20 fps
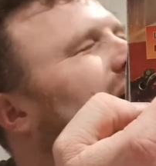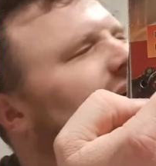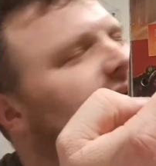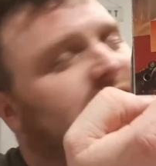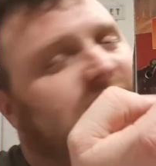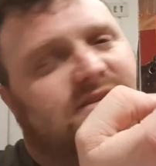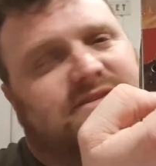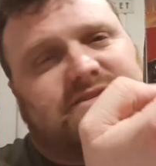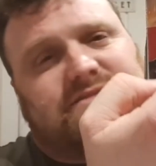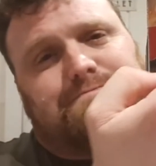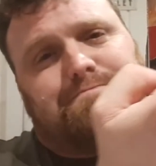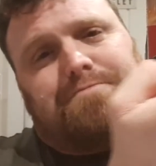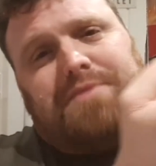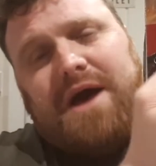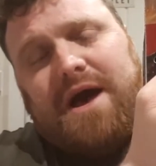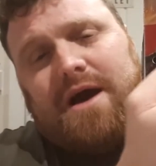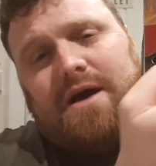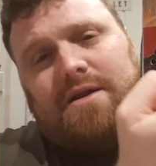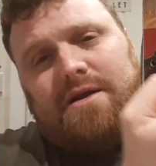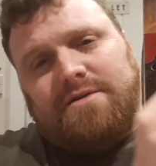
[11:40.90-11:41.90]
This is
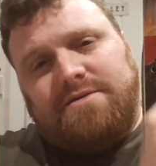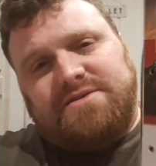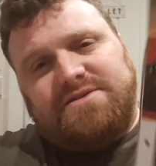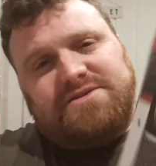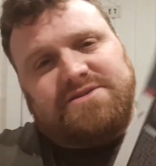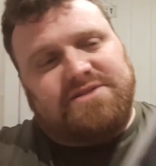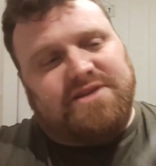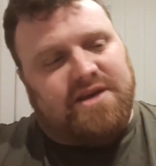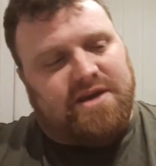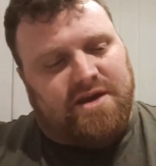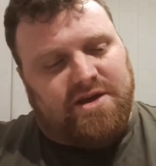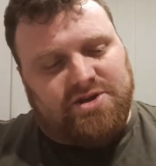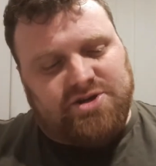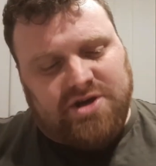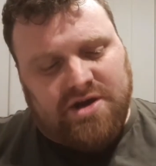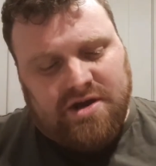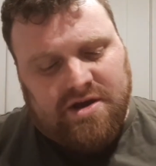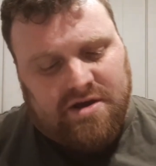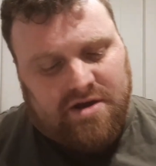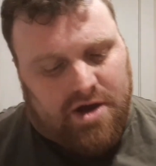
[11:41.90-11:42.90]
Baal Under Siege.
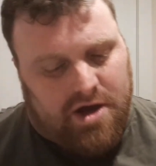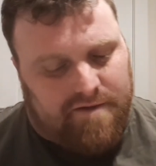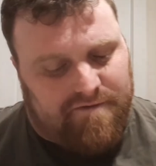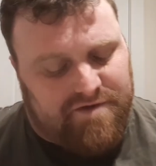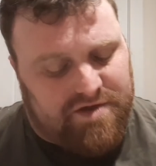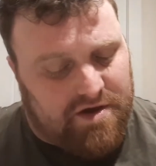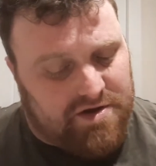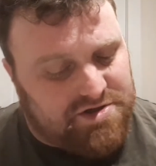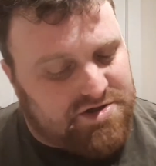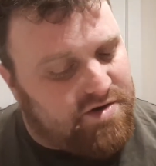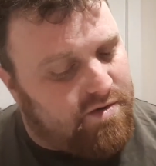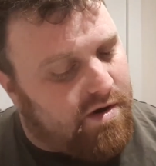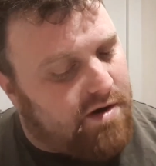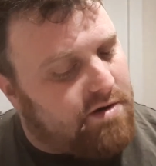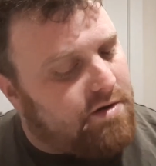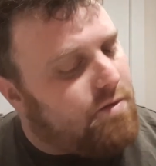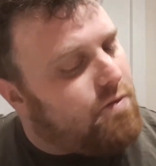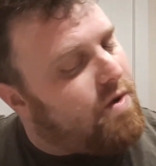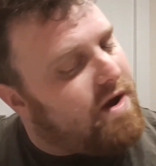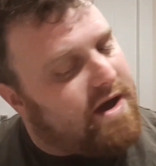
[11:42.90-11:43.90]
For those of you who aren't
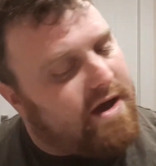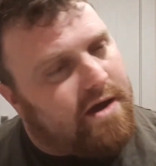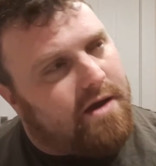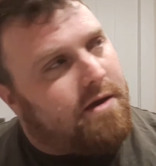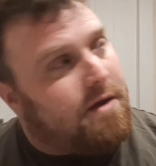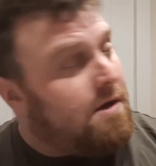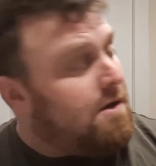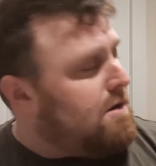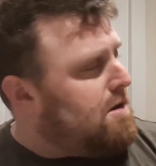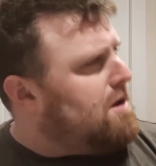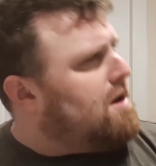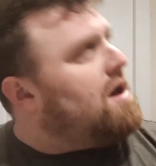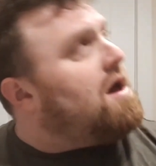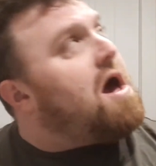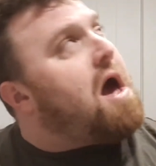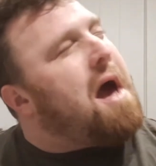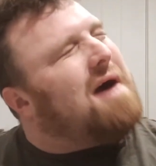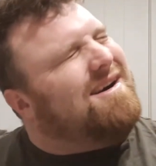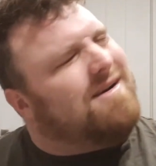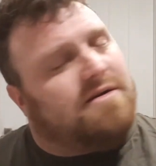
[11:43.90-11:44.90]
aware,
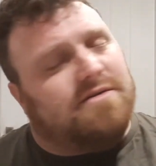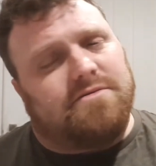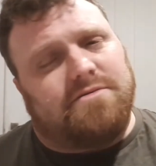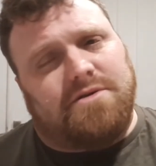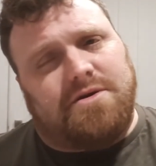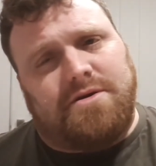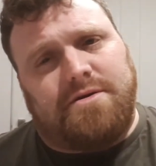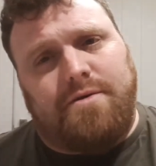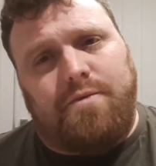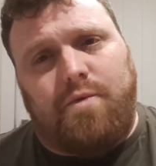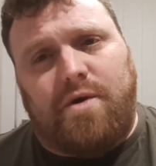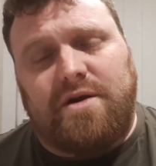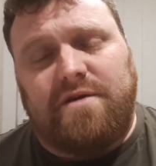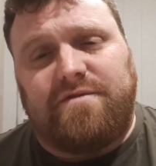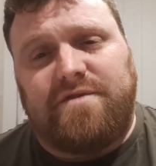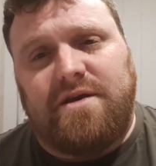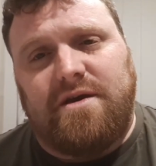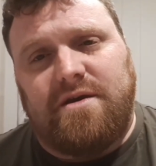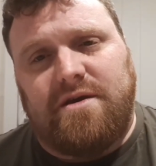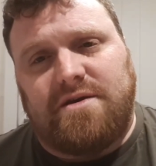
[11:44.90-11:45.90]
one of
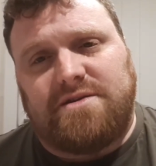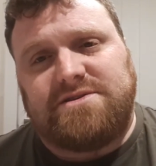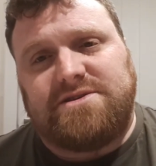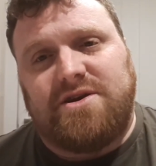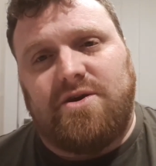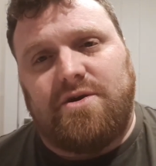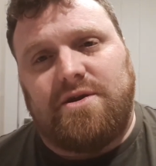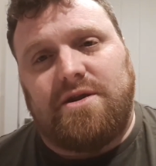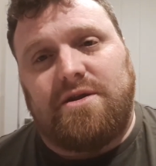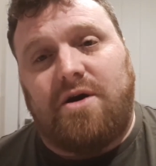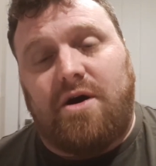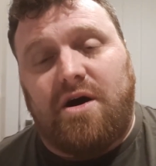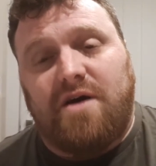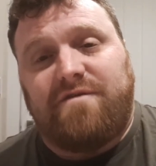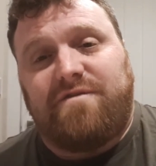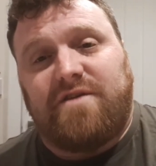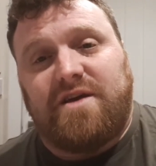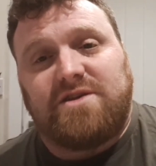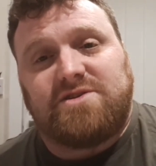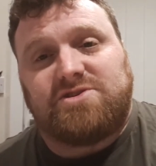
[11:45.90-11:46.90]
the Tyranid high
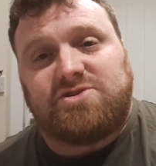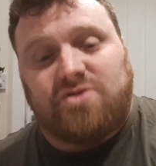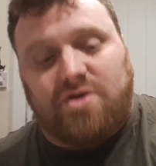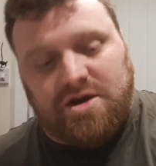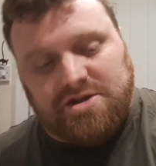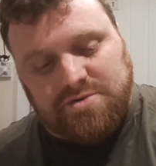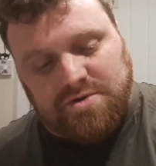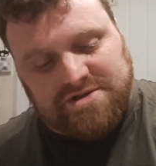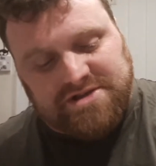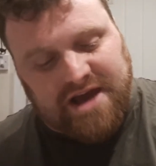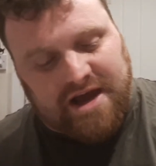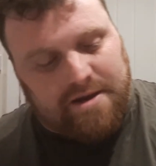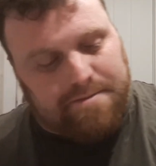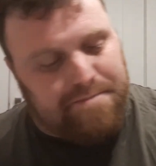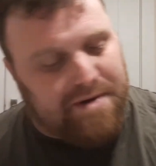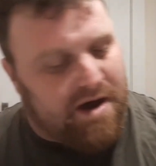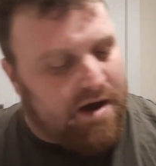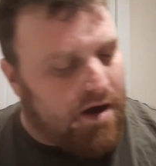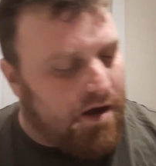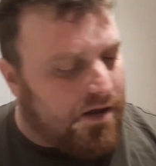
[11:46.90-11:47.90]
fleets tried to attack
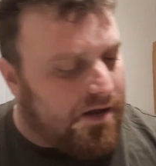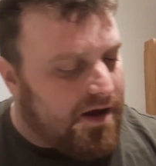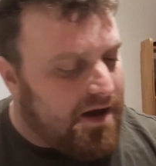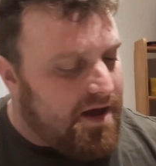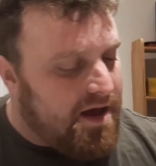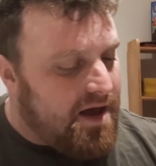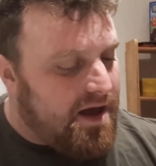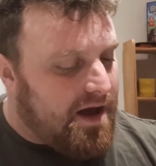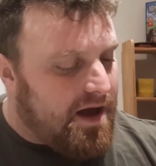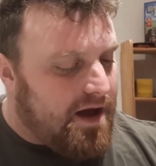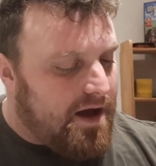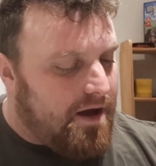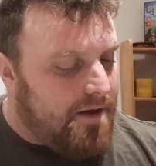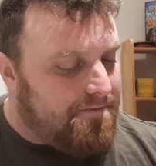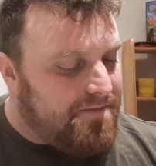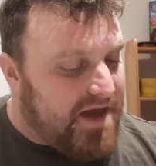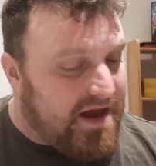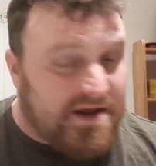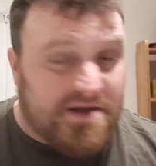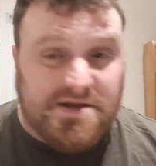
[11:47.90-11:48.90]
Baal,
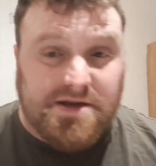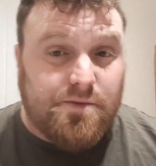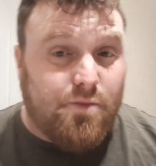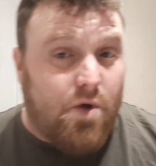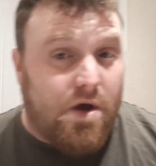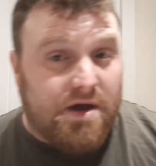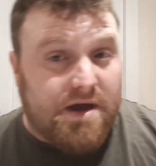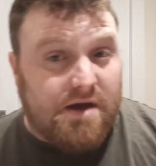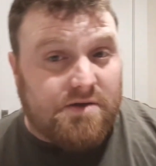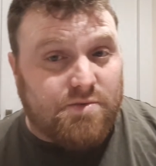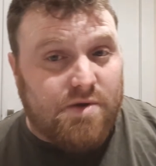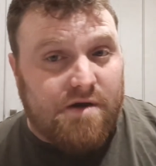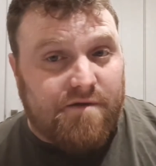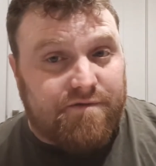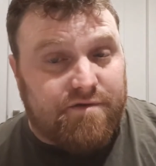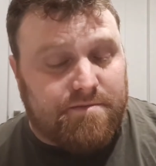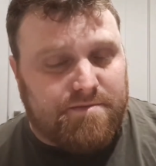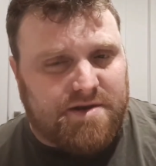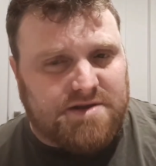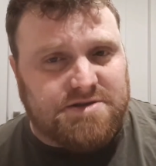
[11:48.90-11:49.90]
and it didn't work out well
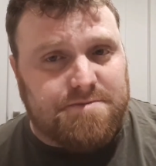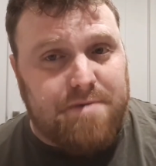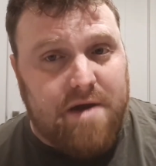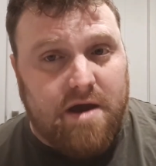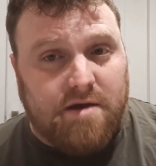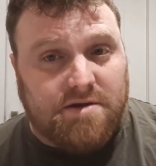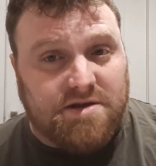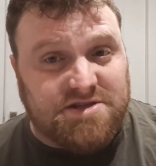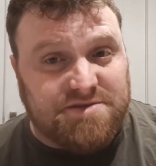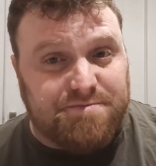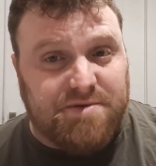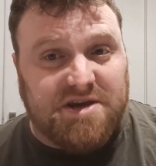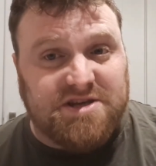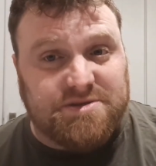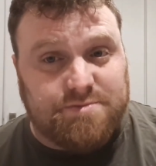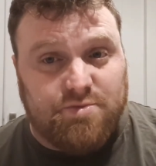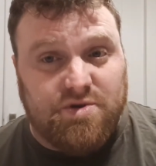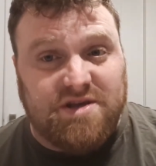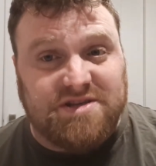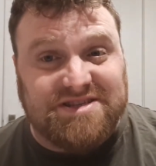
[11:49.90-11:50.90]
for him, because apparently
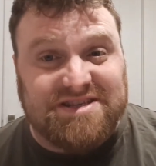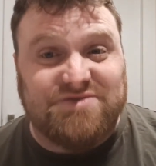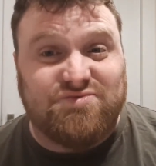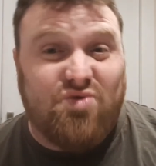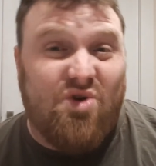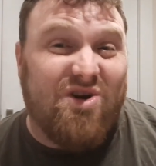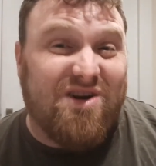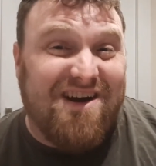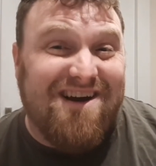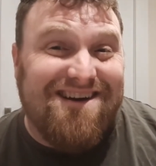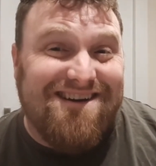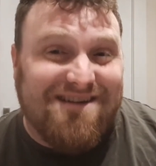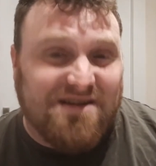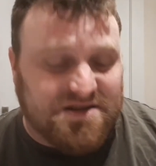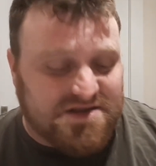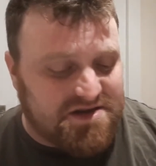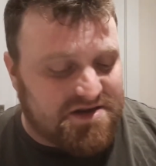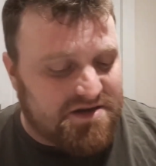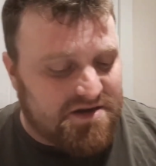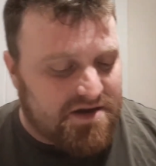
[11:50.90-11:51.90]
Space Marines is rock
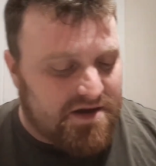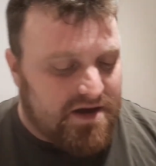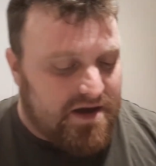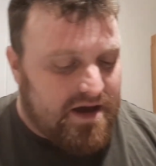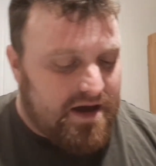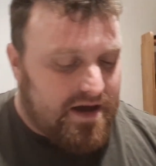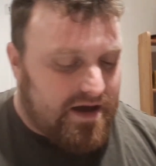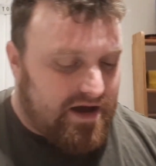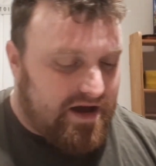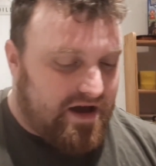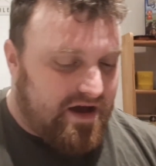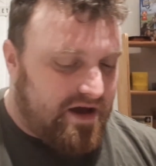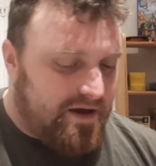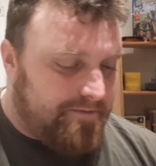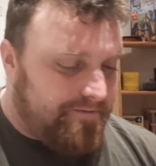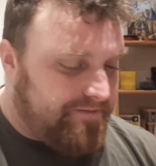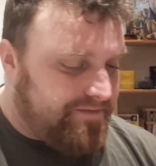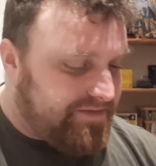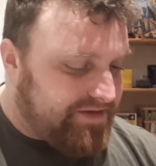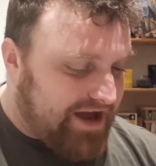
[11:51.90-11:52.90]
hard.
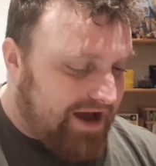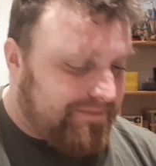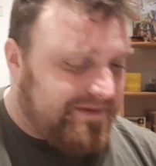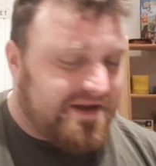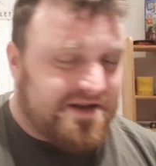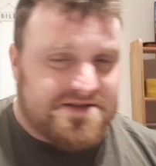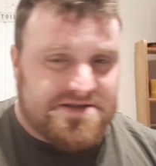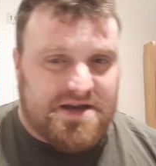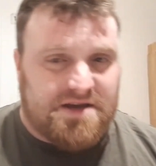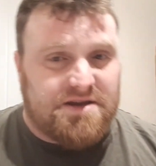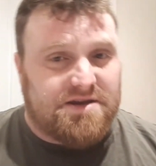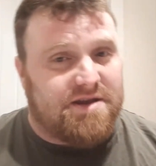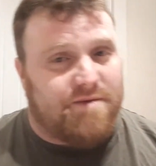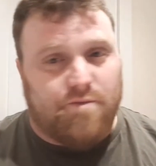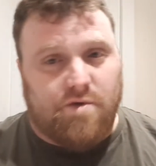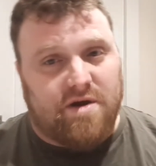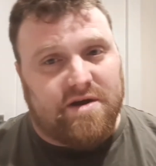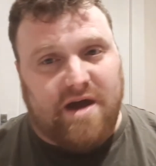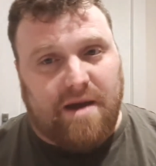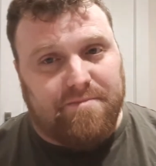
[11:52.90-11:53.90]
That being said, it didn't
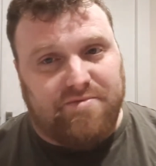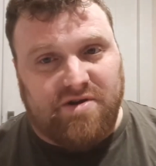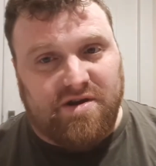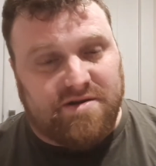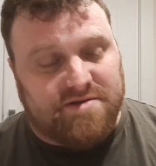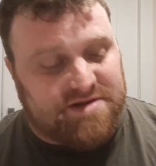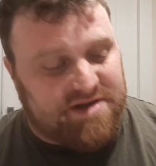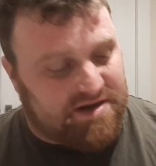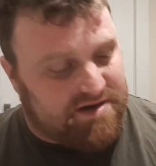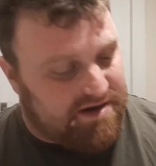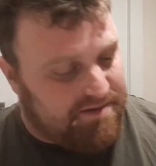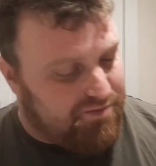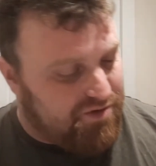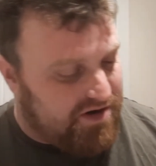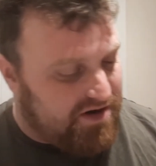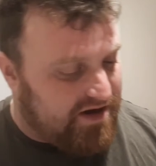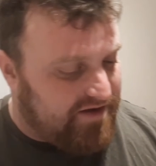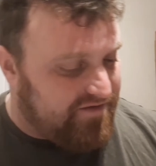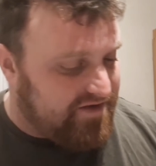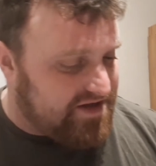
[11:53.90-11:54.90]
work out particularly
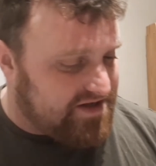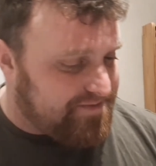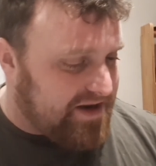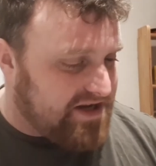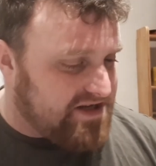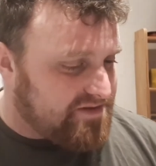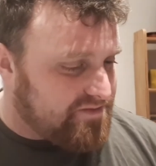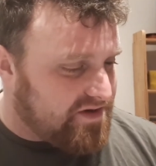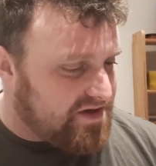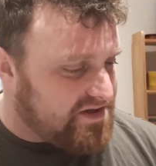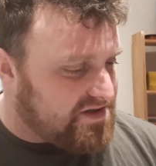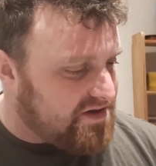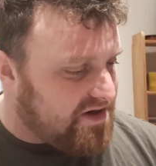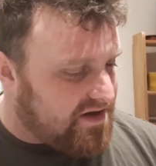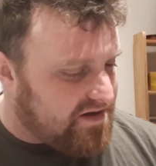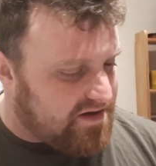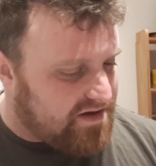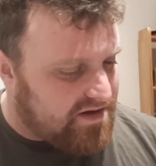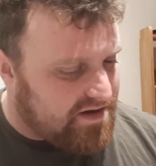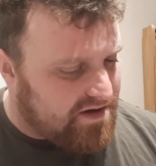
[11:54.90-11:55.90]
brilliantly for the Space Marines
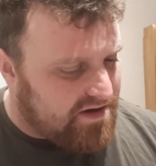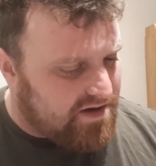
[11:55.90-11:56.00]
either.